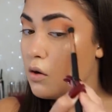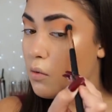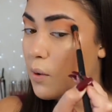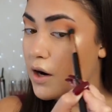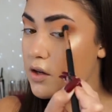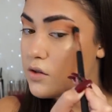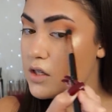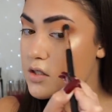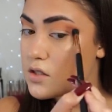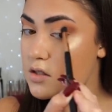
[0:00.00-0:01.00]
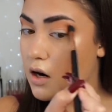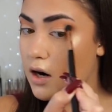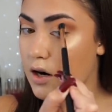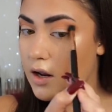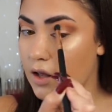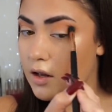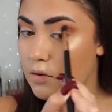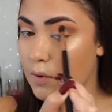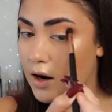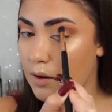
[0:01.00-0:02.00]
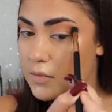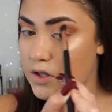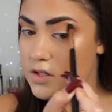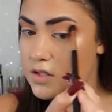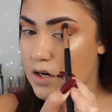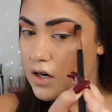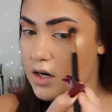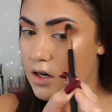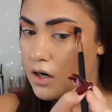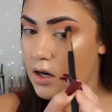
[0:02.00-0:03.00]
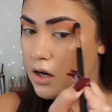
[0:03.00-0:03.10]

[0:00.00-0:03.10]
where you need to start and where I'm gonna start.